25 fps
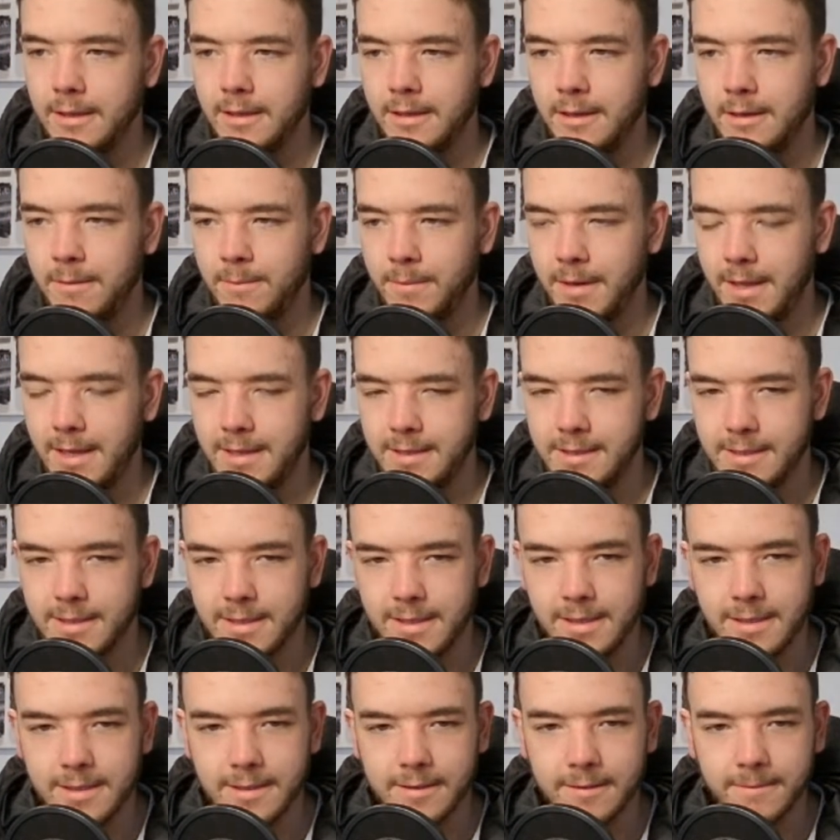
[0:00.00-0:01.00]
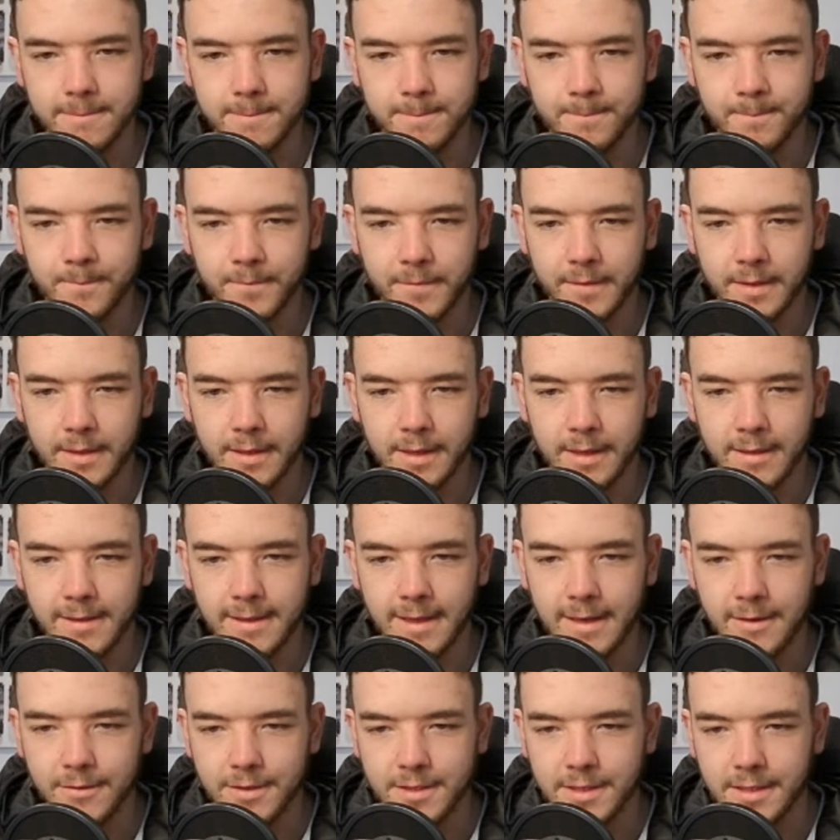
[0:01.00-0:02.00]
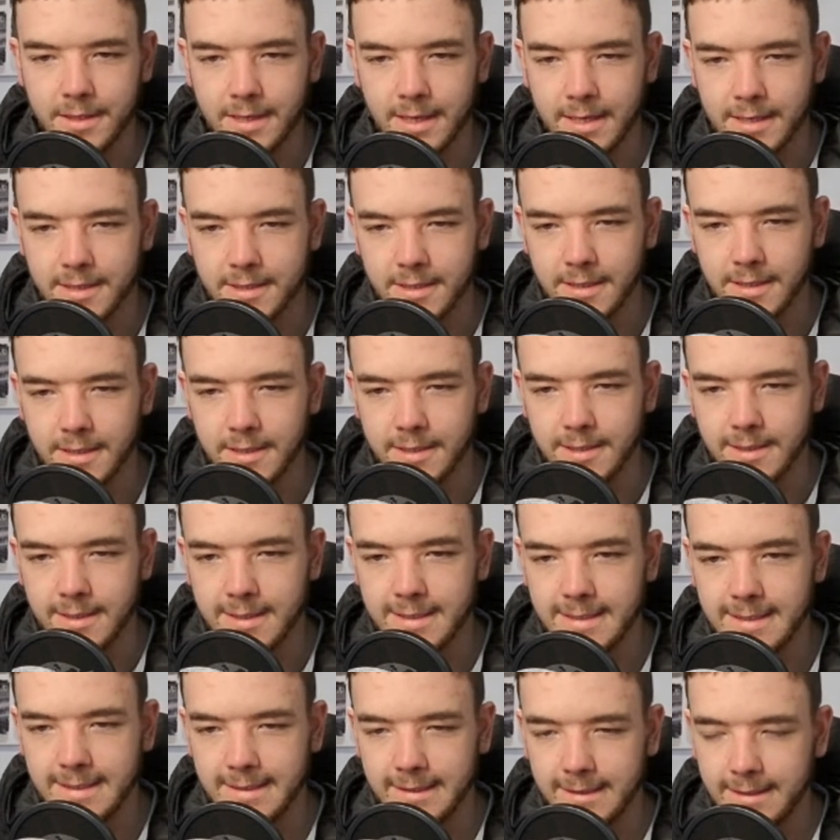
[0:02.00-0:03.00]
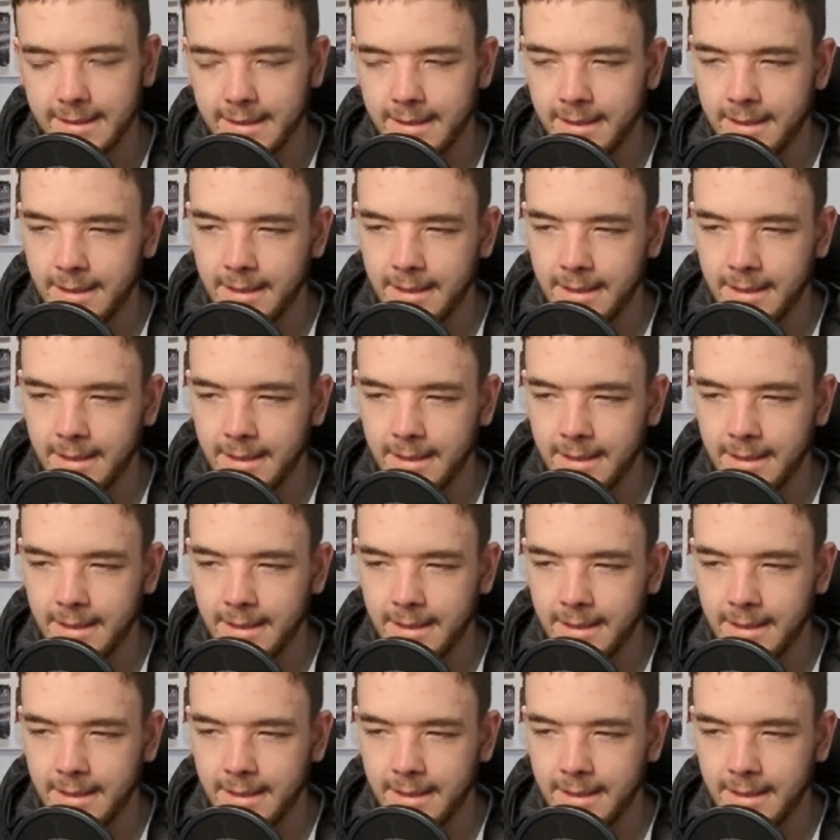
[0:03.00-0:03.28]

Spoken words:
last season. And now it's the last 16.